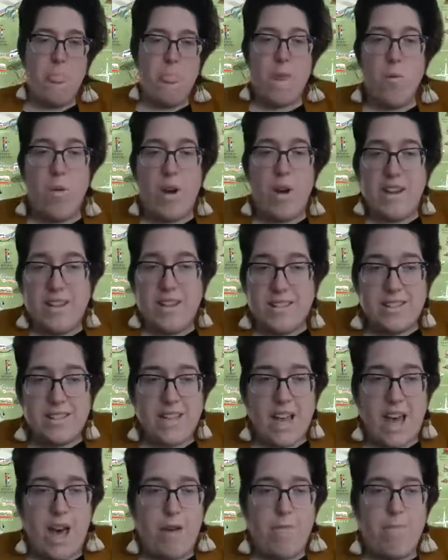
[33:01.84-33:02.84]
one is
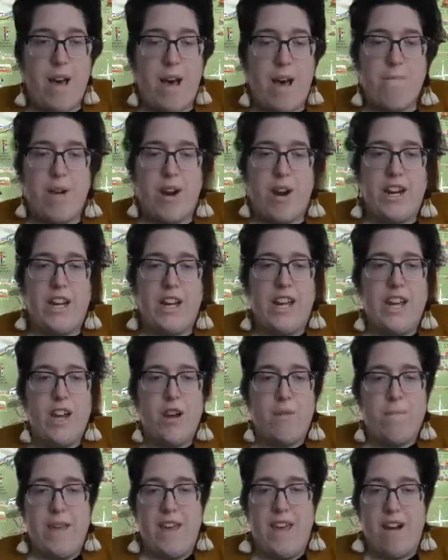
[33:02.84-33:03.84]
a marketing
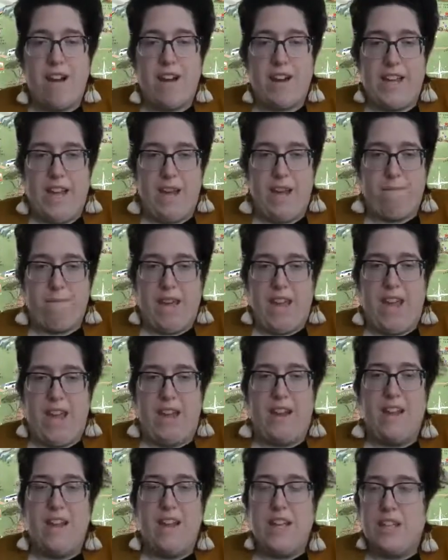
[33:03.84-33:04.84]
or PR
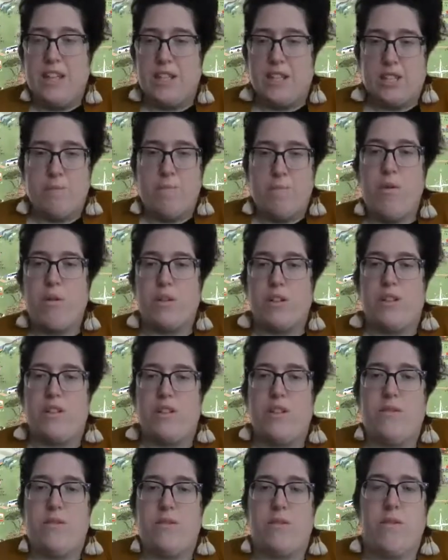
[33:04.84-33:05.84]
campaign that supports
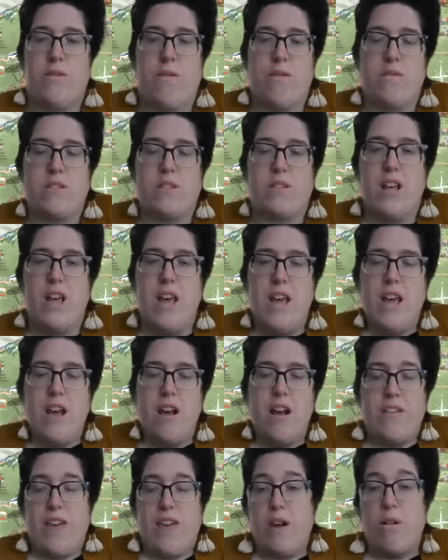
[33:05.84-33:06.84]
those goals,
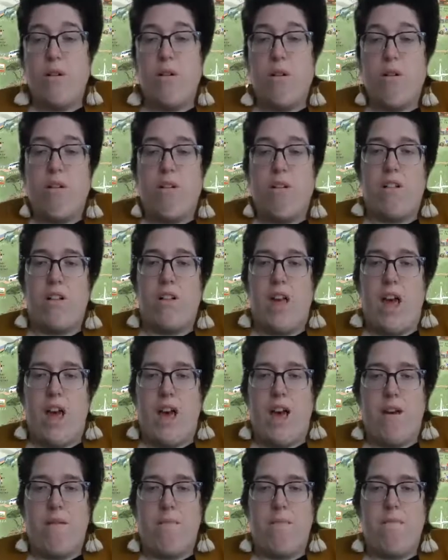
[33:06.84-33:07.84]
or that goal.
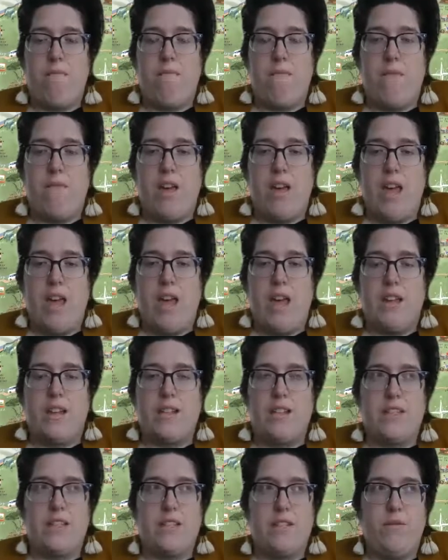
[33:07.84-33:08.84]

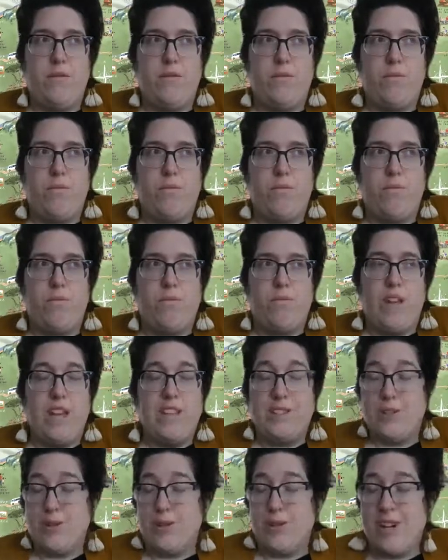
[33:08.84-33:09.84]
And
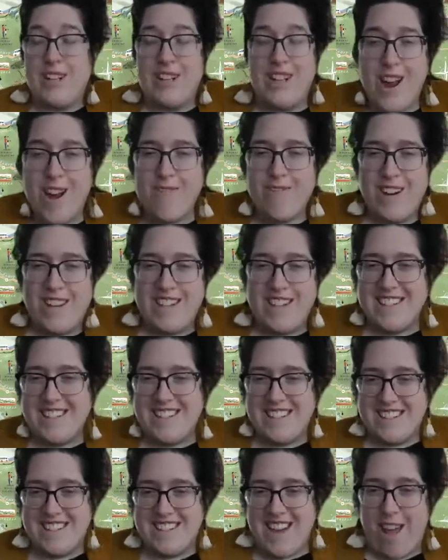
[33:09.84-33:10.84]
historically, our region
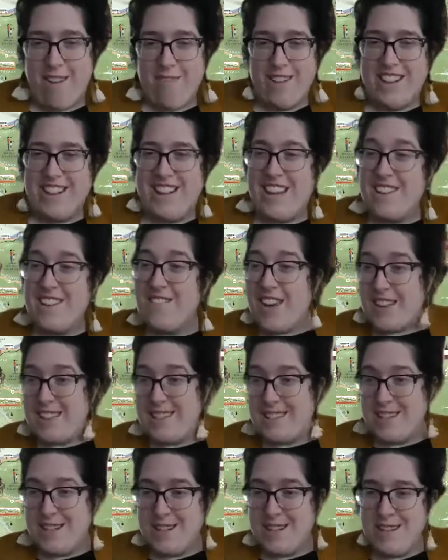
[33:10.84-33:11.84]
does not really
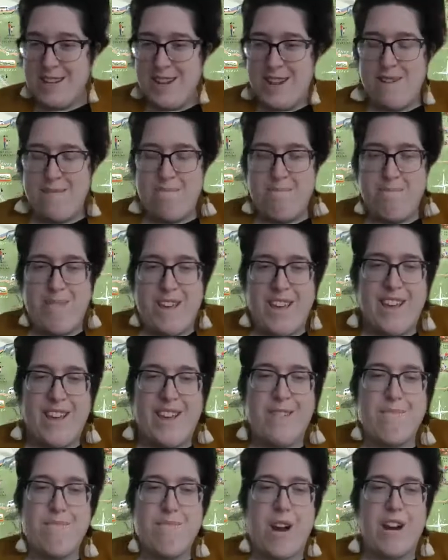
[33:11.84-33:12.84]
invest in big
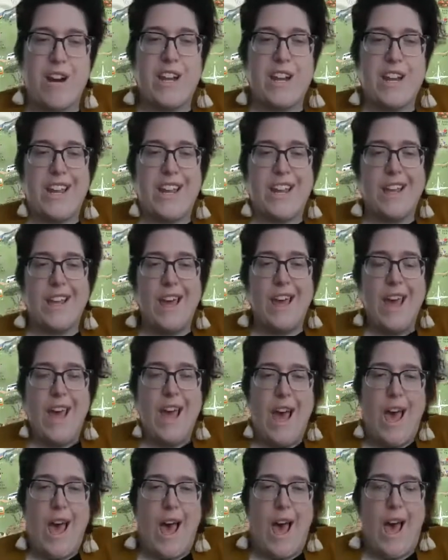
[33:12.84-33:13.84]
marketing
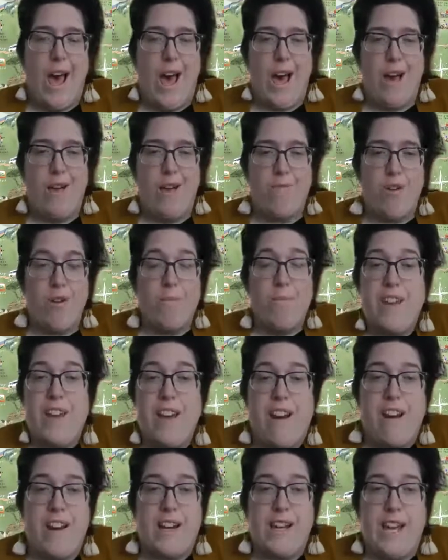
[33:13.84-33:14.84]
or
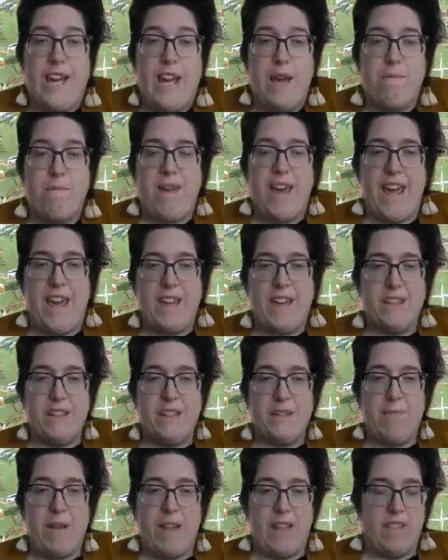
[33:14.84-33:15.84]
PR
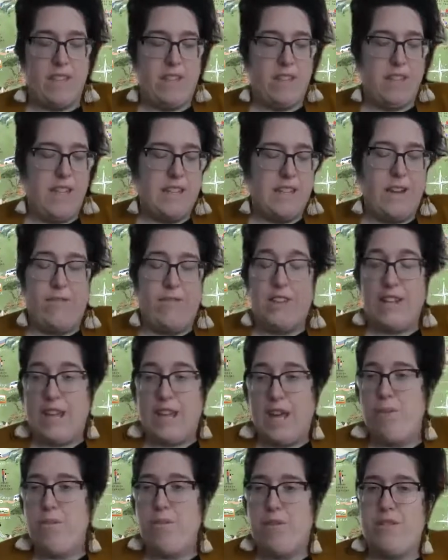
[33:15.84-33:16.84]
campaigns, but it definitely
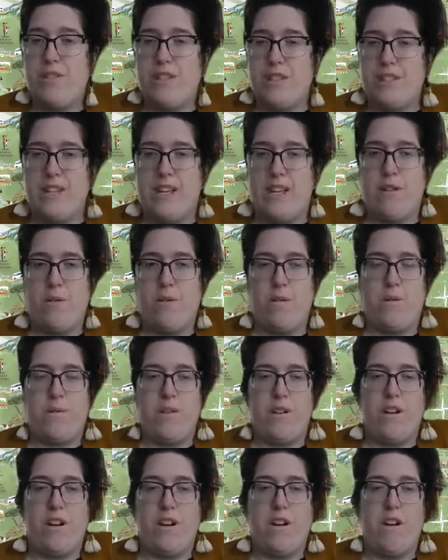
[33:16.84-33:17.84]
came through in the
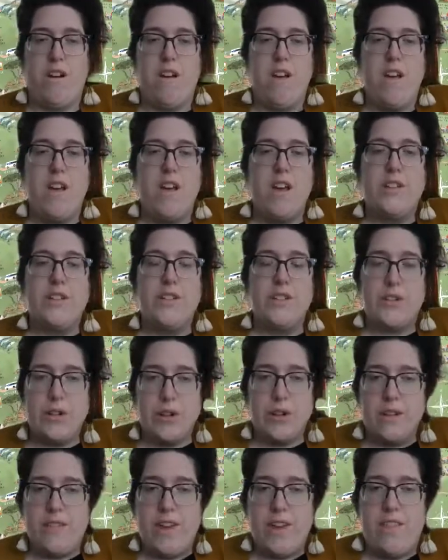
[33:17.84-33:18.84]
stakeholder
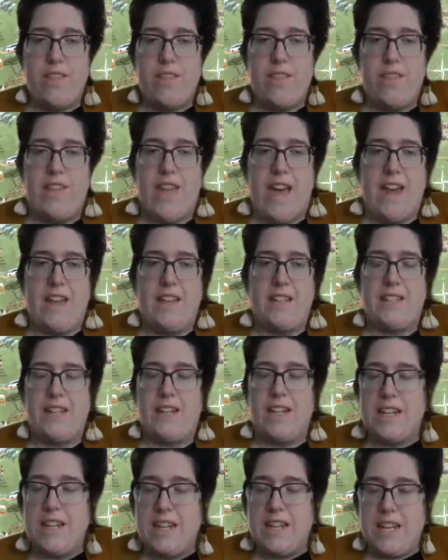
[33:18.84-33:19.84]
survey that is a
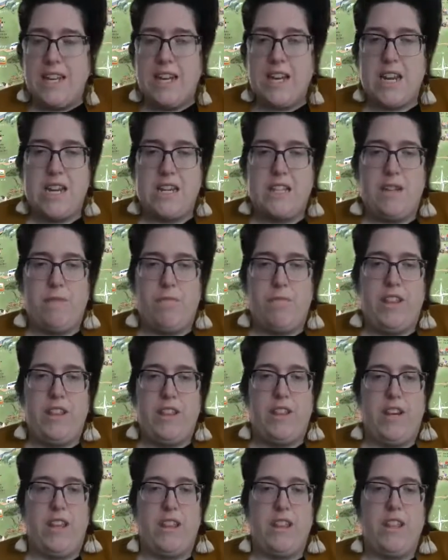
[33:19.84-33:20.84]
need, and something
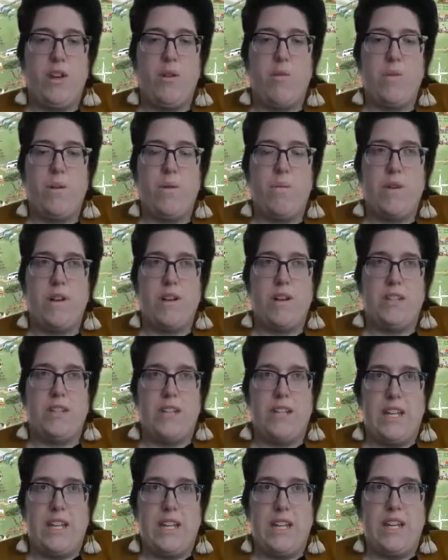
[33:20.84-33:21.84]
that I think we will
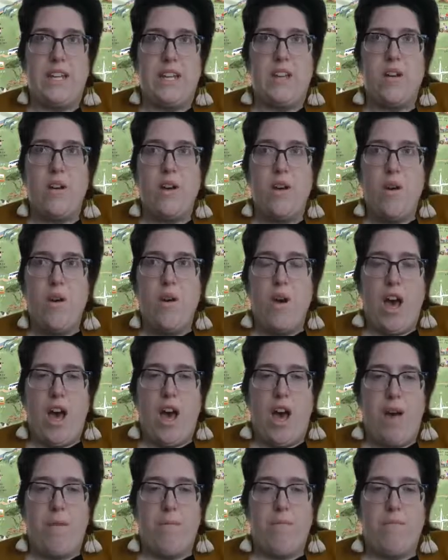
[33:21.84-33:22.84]
need
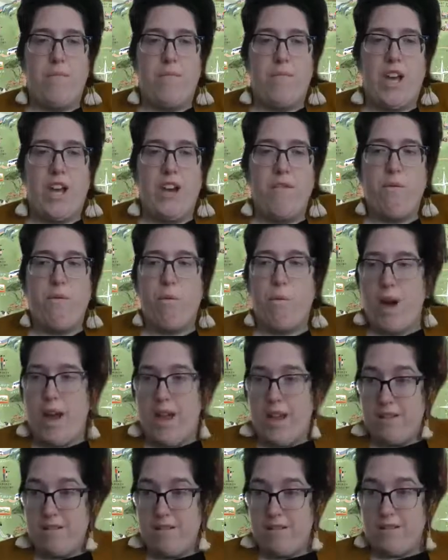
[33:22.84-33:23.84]
kind of
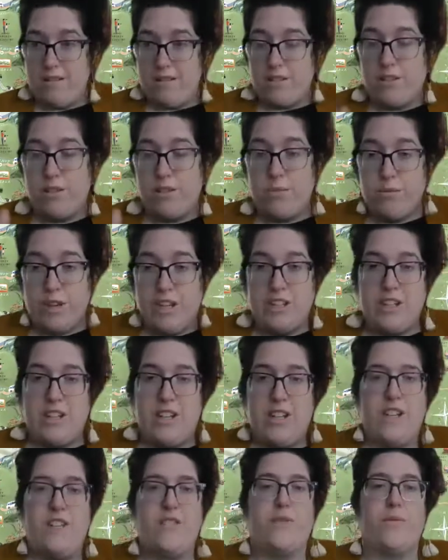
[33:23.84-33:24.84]
when the
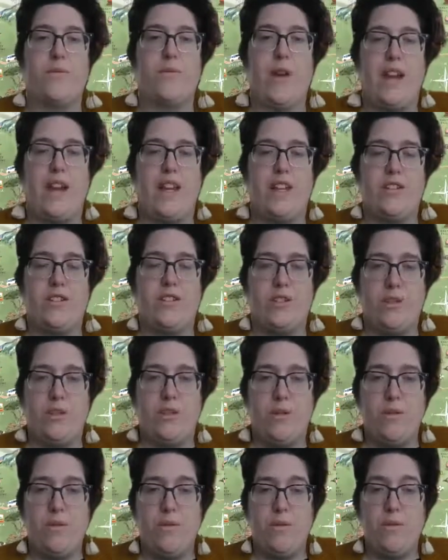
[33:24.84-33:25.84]
region is ready
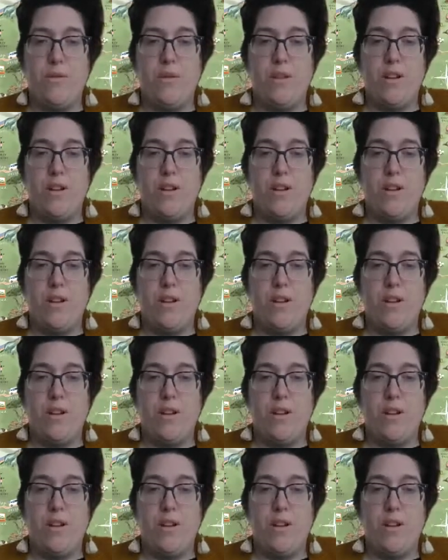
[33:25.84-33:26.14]
to